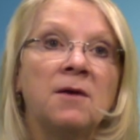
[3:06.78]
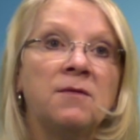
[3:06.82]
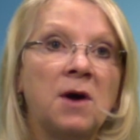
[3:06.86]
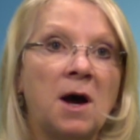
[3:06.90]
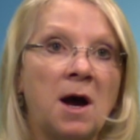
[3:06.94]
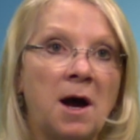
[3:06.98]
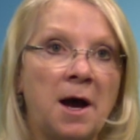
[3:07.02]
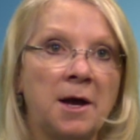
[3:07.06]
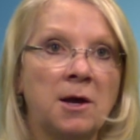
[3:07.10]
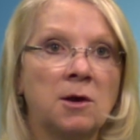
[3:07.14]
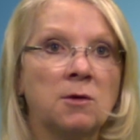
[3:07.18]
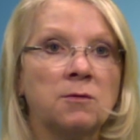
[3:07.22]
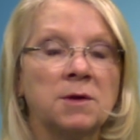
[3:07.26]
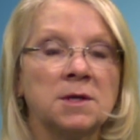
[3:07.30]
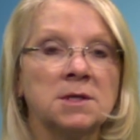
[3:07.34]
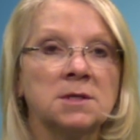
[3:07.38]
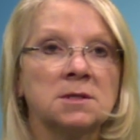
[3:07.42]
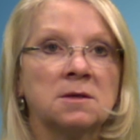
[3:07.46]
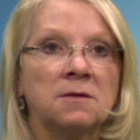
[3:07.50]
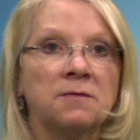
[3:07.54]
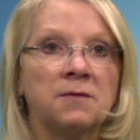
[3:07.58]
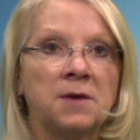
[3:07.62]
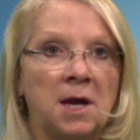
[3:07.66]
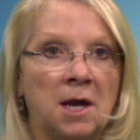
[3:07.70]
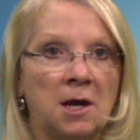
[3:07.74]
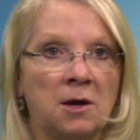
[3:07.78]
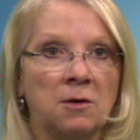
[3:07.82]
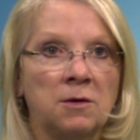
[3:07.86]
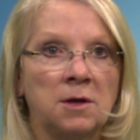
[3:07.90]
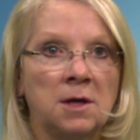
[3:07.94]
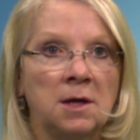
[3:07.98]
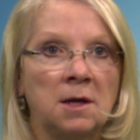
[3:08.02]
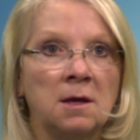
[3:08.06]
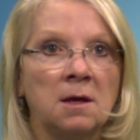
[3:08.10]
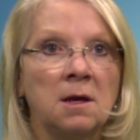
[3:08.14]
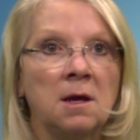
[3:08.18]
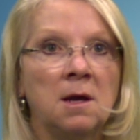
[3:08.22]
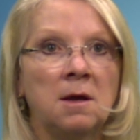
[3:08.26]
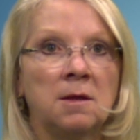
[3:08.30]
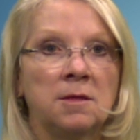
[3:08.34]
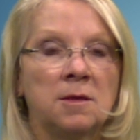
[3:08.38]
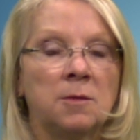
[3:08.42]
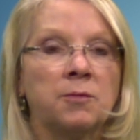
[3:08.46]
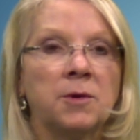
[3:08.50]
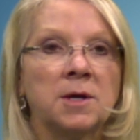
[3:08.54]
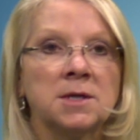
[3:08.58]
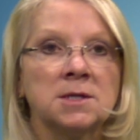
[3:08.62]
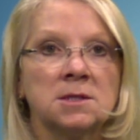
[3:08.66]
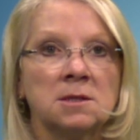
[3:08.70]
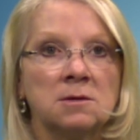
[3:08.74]
a higher risk of carrying
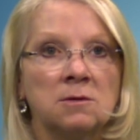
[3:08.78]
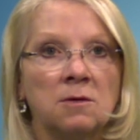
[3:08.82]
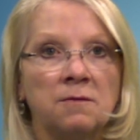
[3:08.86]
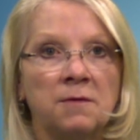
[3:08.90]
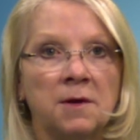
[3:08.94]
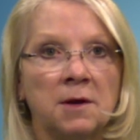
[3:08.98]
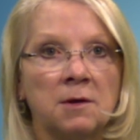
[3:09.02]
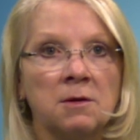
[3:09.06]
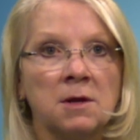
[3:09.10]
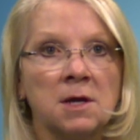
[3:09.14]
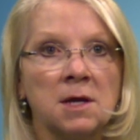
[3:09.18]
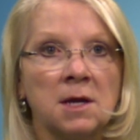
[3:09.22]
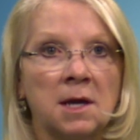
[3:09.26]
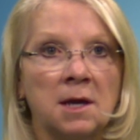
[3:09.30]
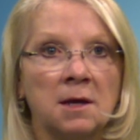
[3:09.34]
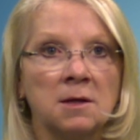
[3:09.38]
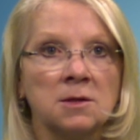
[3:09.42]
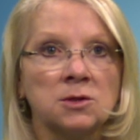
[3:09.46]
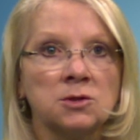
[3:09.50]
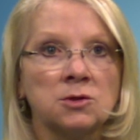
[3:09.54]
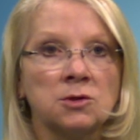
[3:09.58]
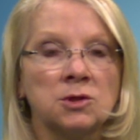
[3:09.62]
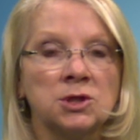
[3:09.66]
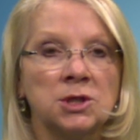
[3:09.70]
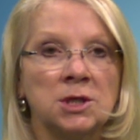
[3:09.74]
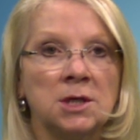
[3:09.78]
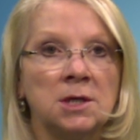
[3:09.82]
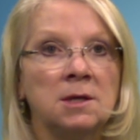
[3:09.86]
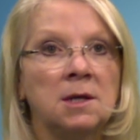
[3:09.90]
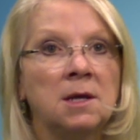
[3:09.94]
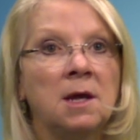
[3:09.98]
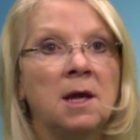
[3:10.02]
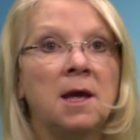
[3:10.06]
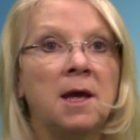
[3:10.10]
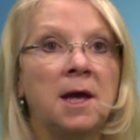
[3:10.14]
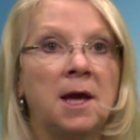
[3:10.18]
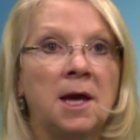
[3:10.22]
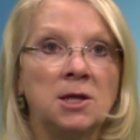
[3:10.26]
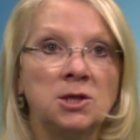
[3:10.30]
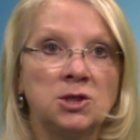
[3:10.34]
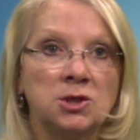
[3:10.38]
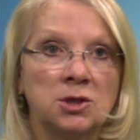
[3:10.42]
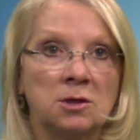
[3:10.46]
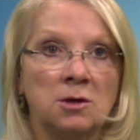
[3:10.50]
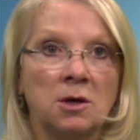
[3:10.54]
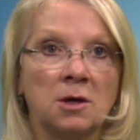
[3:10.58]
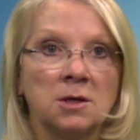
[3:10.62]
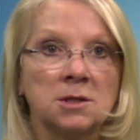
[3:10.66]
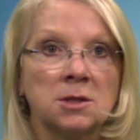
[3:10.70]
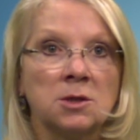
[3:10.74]
the breast and ovarian cancer gene and
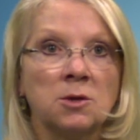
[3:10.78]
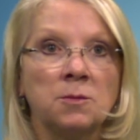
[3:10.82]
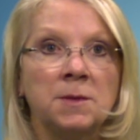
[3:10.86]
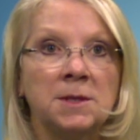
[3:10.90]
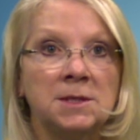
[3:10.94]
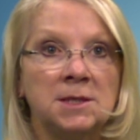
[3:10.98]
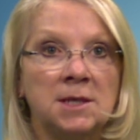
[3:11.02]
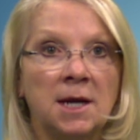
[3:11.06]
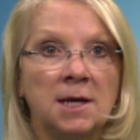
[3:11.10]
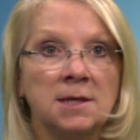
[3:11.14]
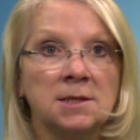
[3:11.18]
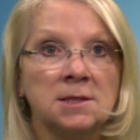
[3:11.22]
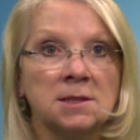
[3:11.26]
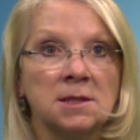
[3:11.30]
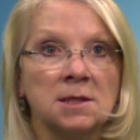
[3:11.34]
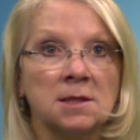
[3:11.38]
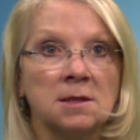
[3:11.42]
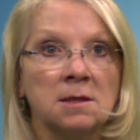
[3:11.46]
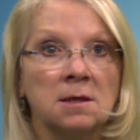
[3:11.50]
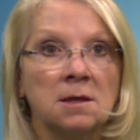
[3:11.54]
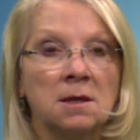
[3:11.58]
should also be tested.